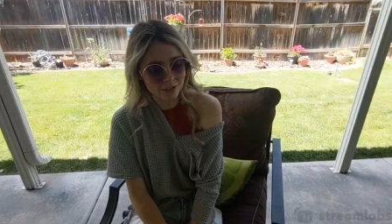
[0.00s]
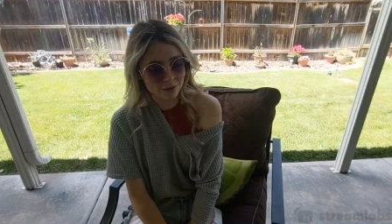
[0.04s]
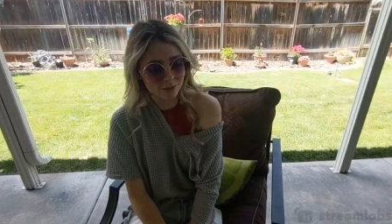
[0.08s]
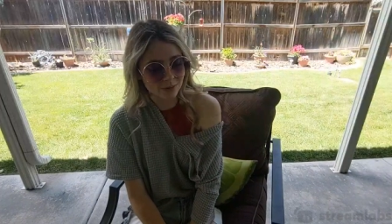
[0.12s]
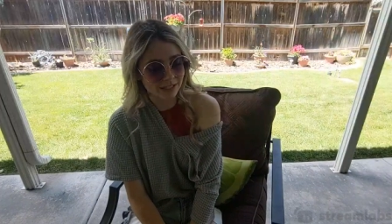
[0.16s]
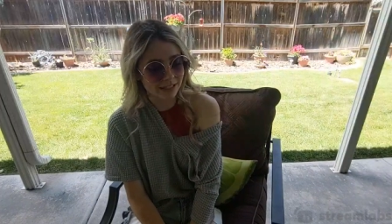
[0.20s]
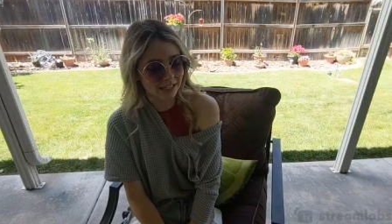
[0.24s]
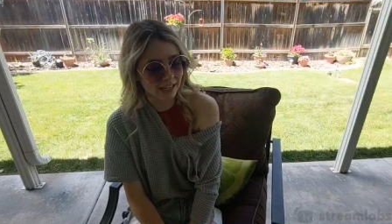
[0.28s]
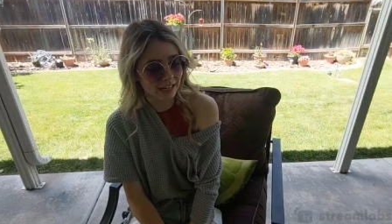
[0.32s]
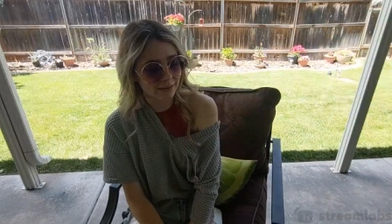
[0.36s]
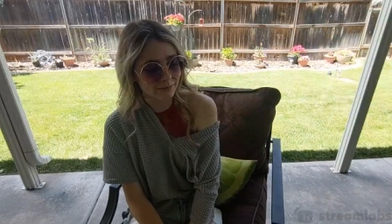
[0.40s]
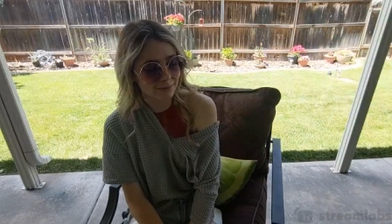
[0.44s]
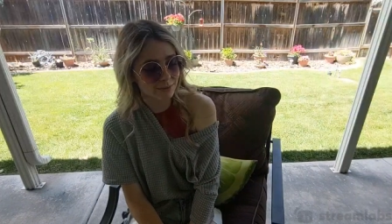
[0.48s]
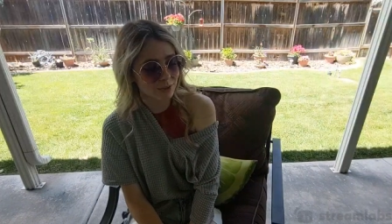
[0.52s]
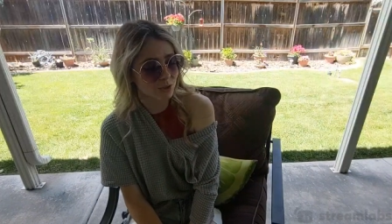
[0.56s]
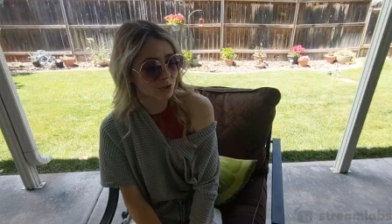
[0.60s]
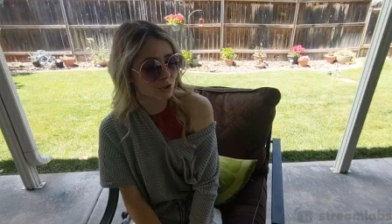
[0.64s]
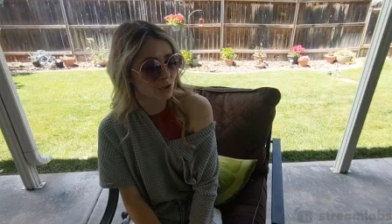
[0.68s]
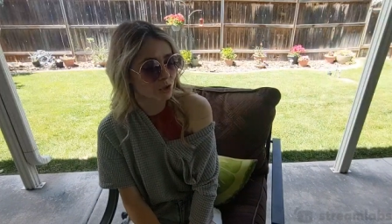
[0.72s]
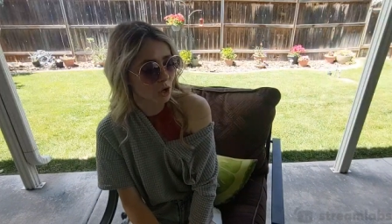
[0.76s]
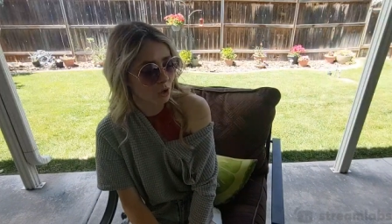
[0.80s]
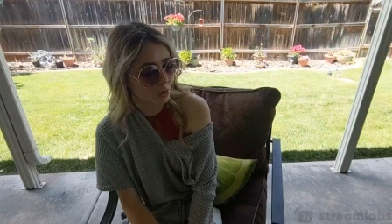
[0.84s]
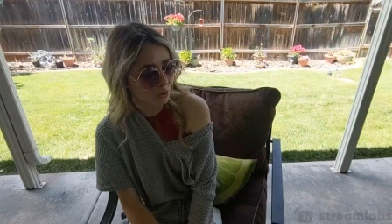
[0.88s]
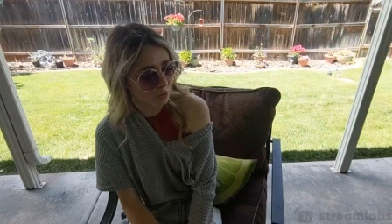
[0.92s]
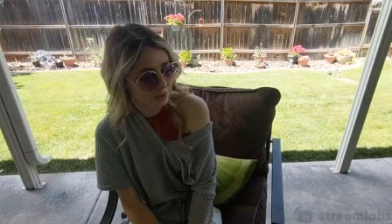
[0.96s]
So we named
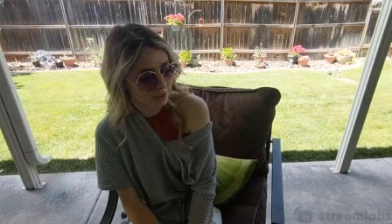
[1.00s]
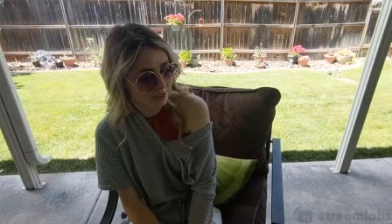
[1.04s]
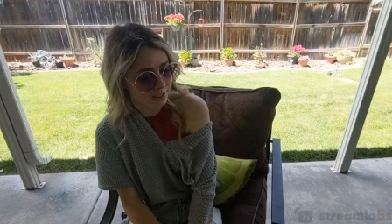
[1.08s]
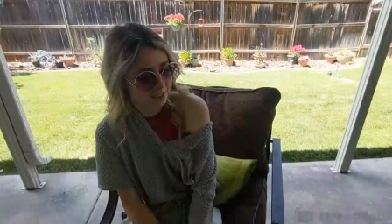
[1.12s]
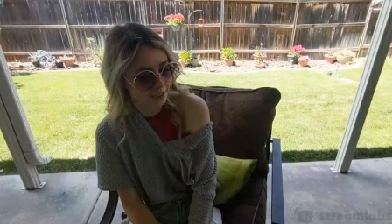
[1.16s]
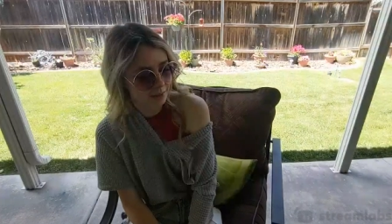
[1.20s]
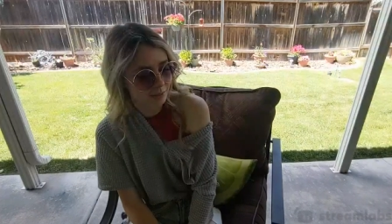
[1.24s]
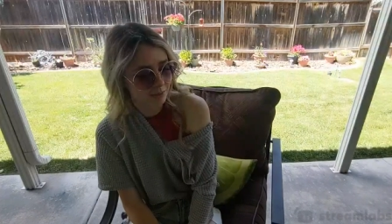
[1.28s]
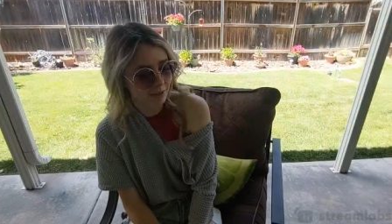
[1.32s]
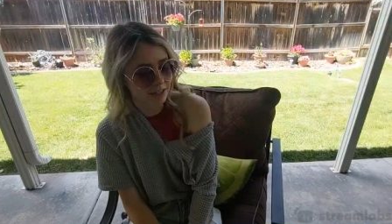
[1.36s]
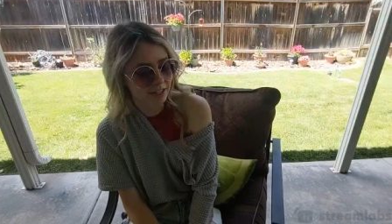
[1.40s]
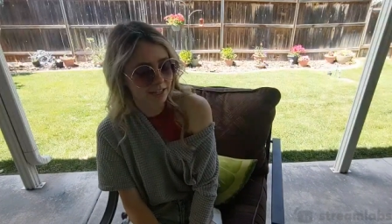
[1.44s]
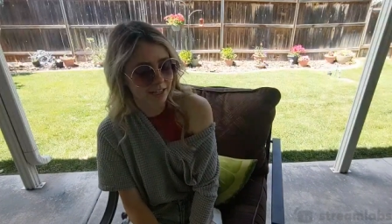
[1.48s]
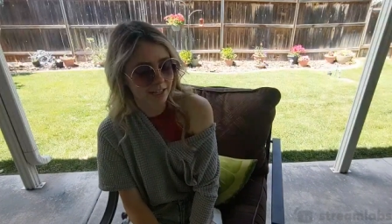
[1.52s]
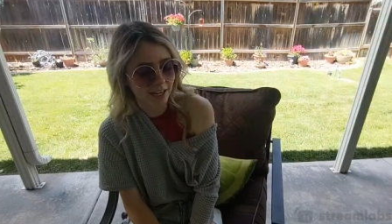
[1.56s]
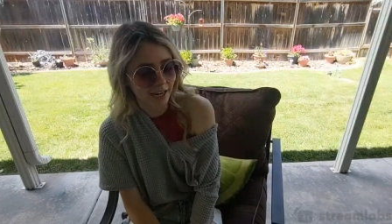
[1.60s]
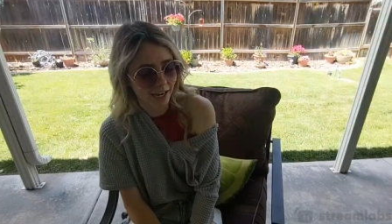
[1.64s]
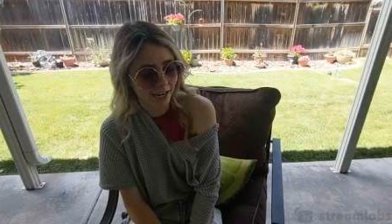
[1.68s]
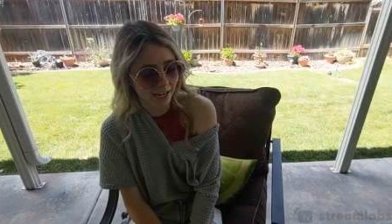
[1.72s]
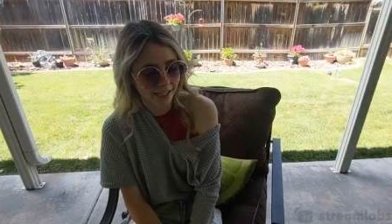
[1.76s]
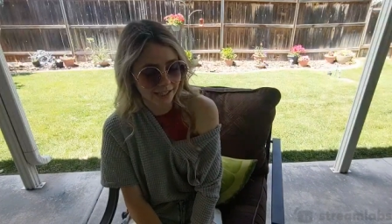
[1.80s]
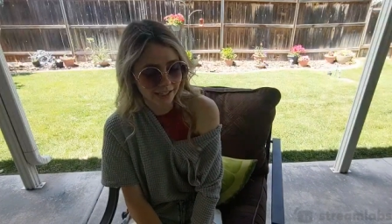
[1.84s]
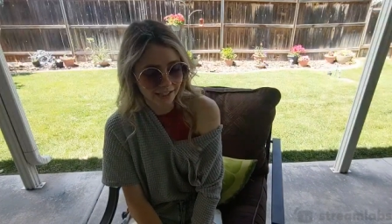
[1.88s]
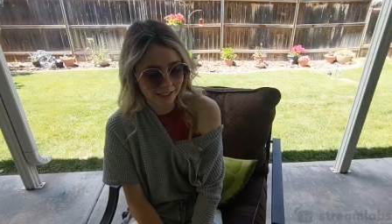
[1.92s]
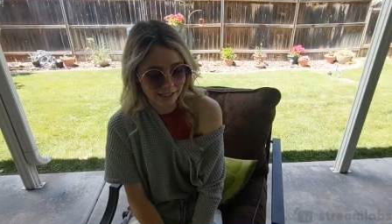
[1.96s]
Josie with an
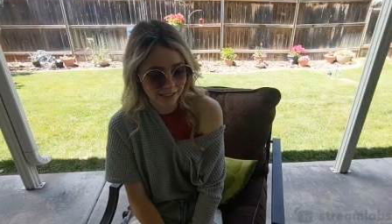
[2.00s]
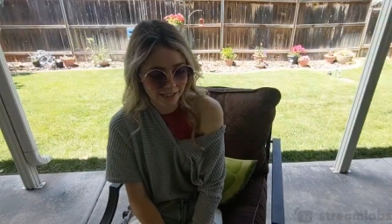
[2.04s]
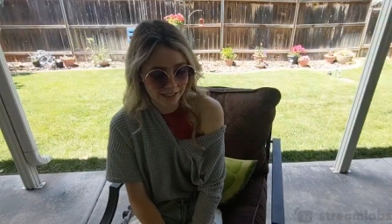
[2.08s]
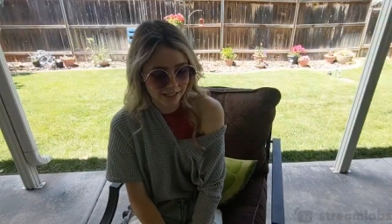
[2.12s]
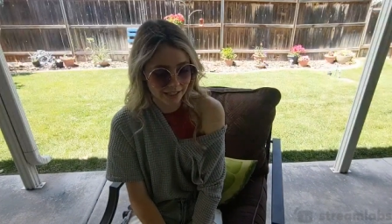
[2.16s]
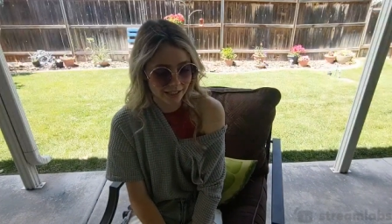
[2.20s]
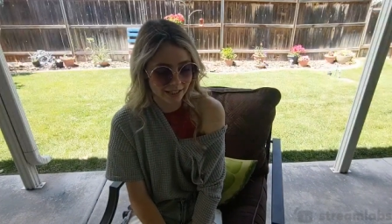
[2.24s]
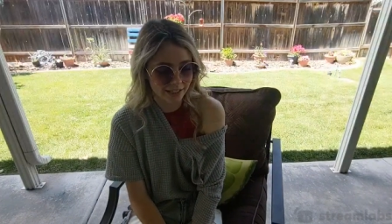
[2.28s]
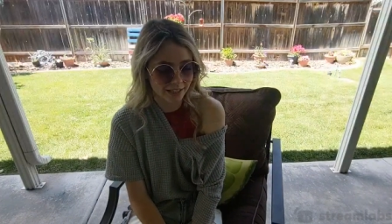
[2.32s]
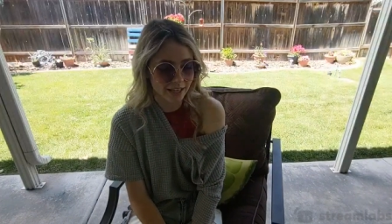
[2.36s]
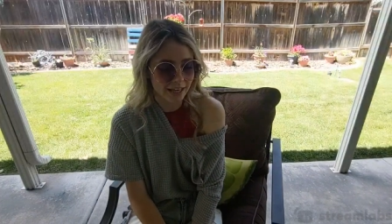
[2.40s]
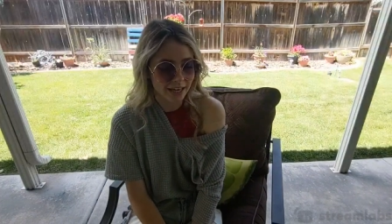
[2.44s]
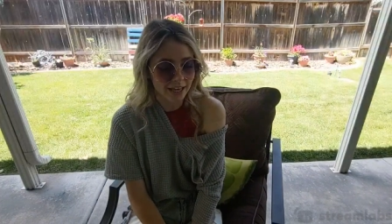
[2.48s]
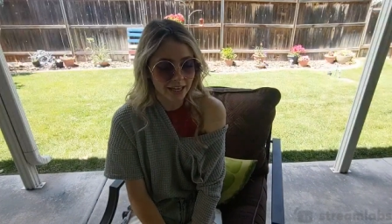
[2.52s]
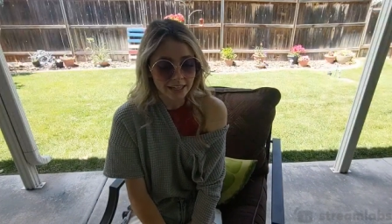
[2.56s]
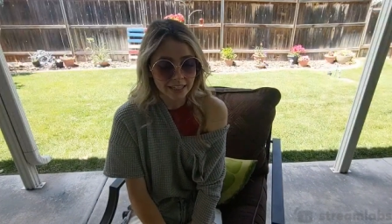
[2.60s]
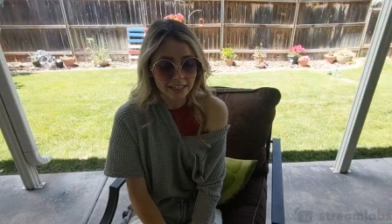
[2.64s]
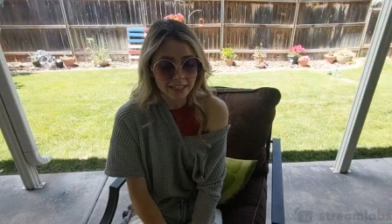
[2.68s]
IE.